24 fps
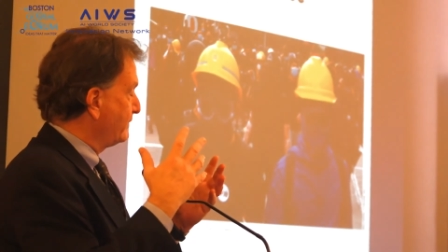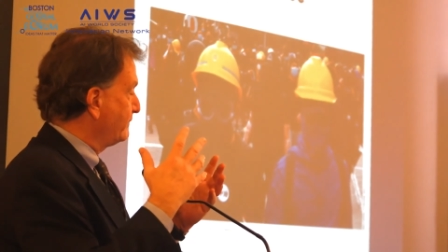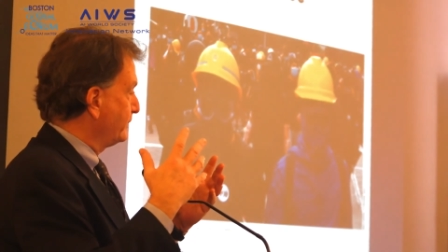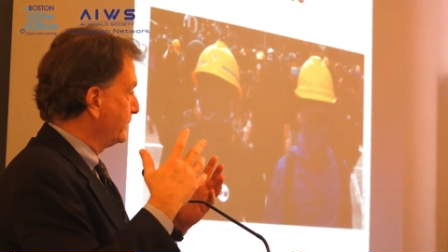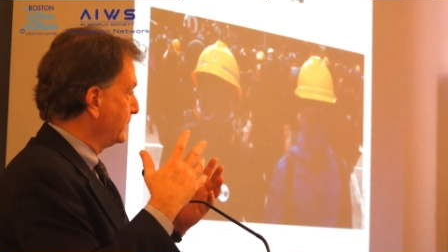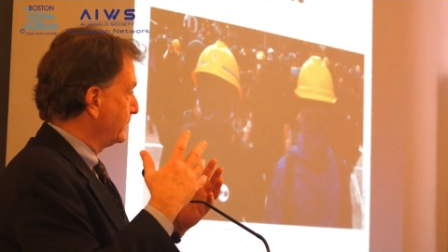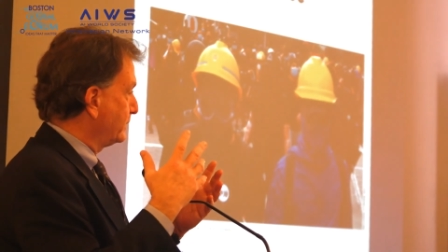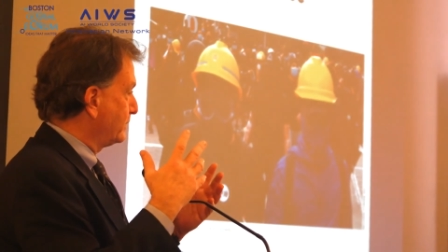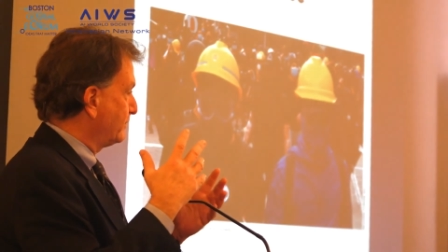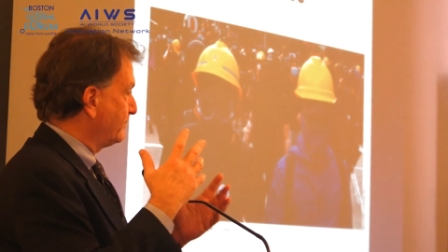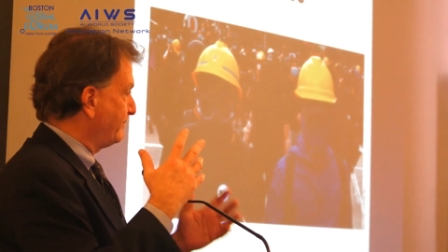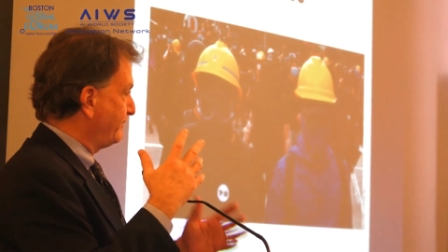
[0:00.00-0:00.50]

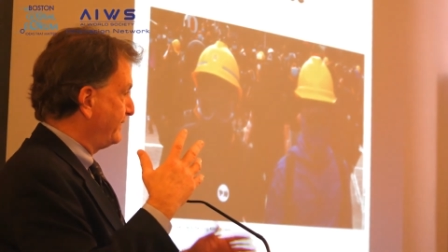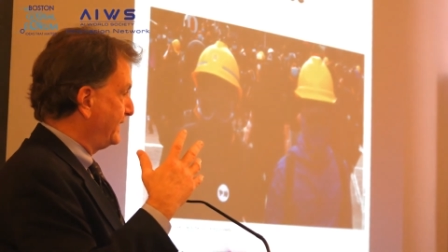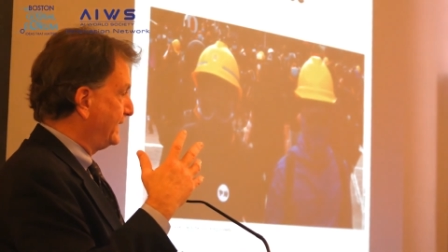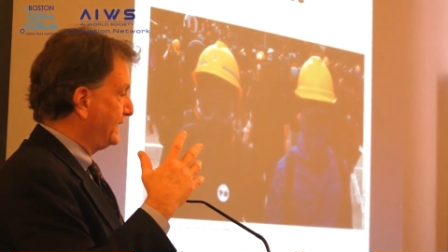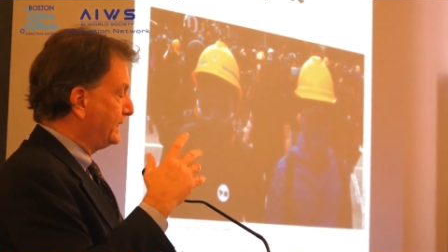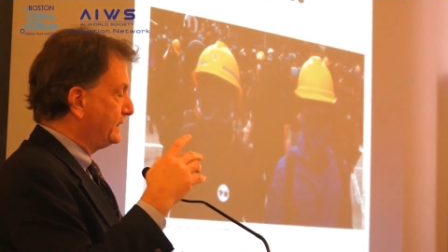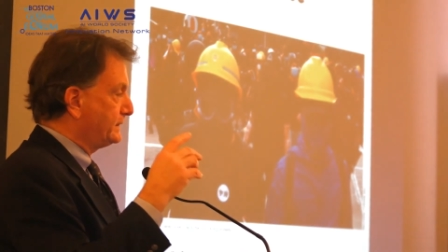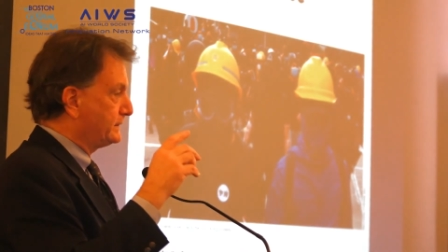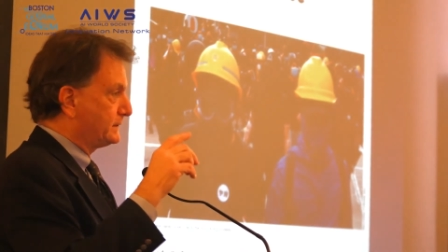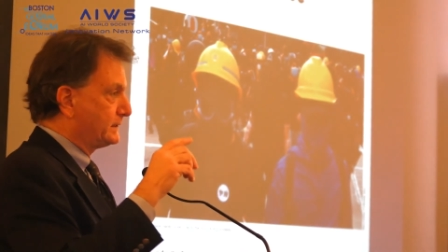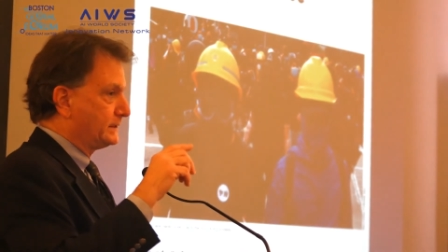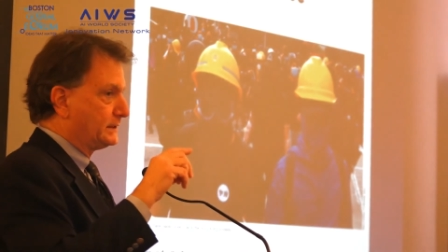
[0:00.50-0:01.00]
are
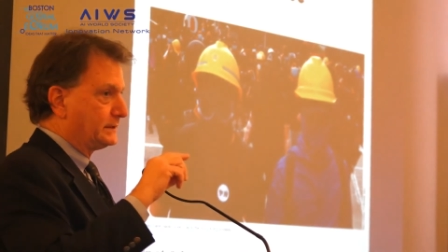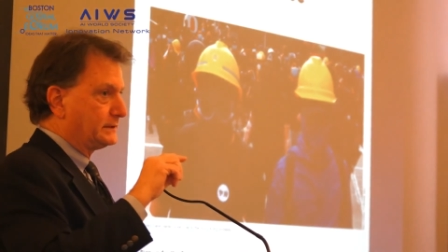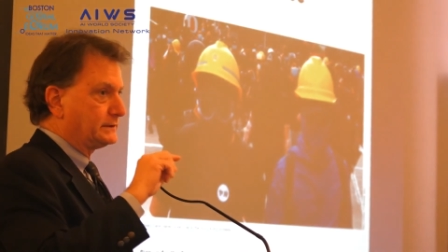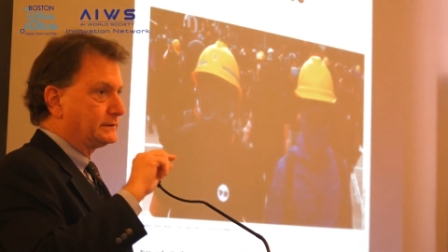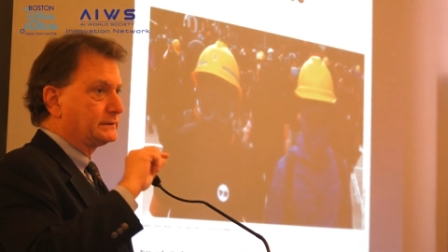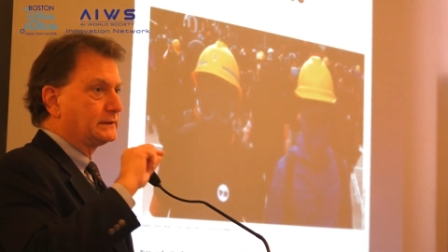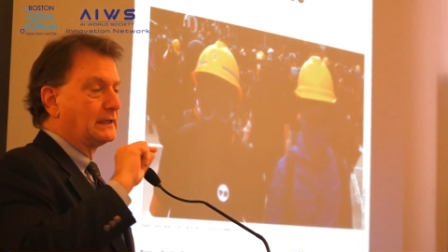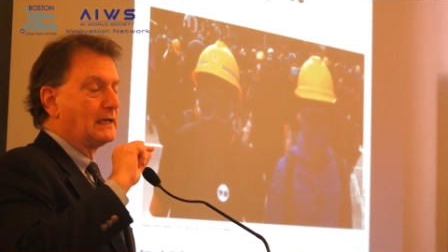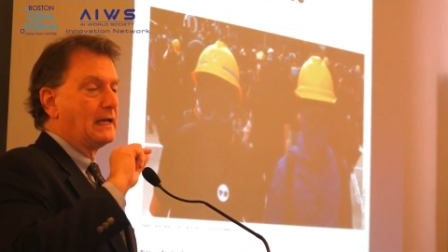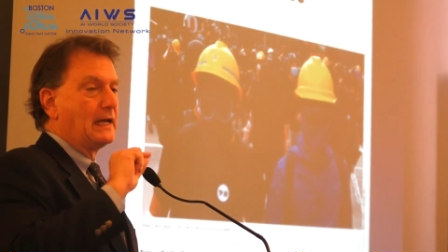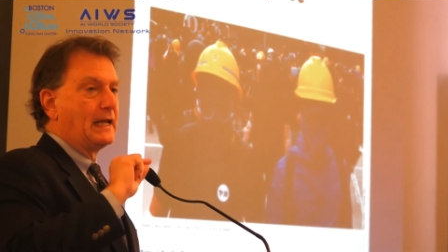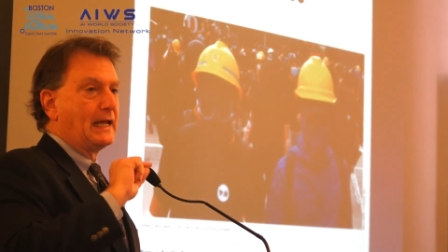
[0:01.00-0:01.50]
covering their
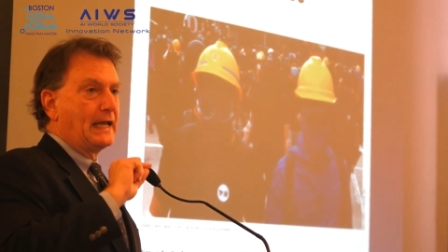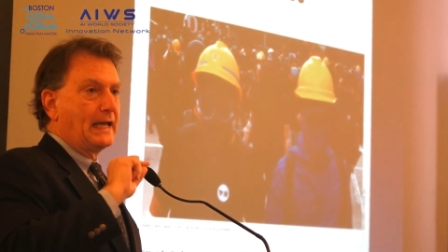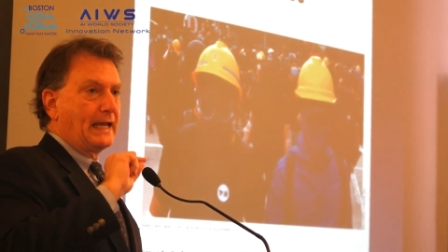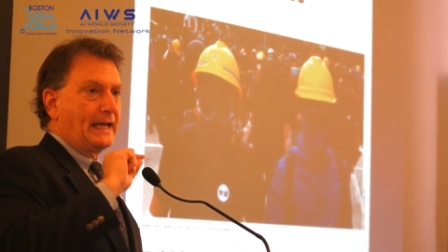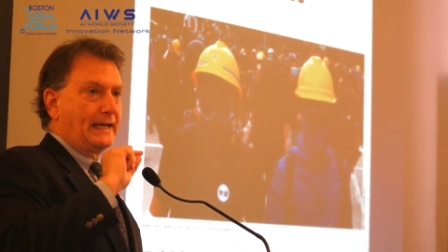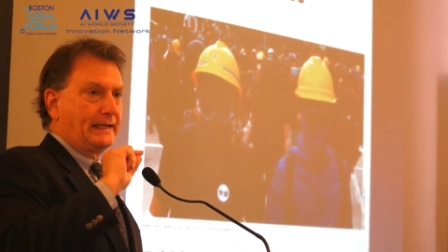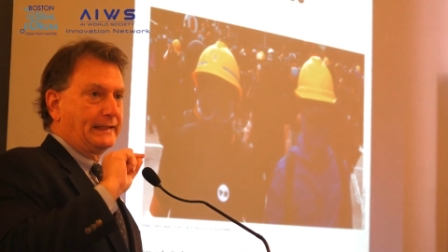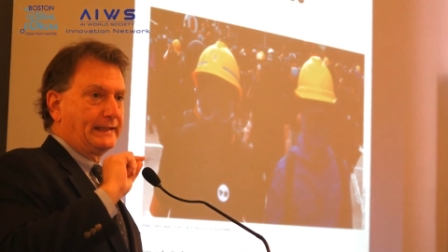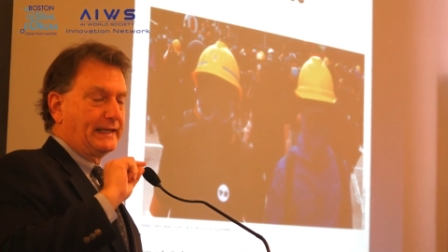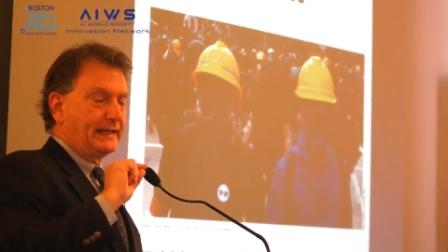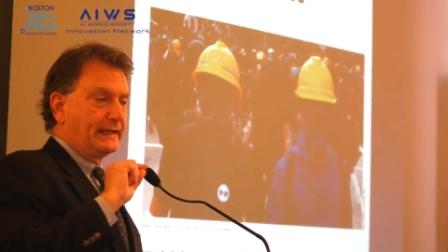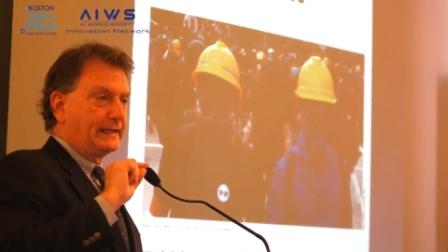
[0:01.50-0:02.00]
faces